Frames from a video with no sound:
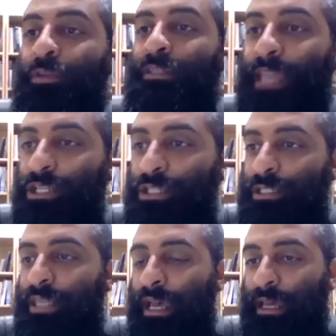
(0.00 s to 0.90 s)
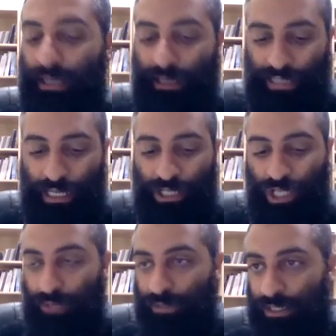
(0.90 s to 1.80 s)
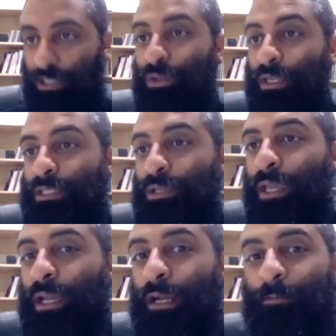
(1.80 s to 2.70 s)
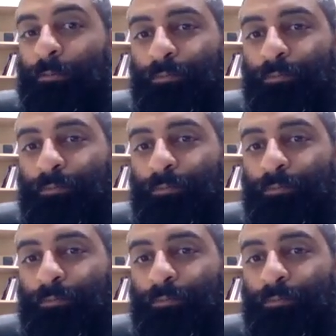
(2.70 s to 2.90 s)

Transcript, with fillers: stages that Saint James is alluding to here,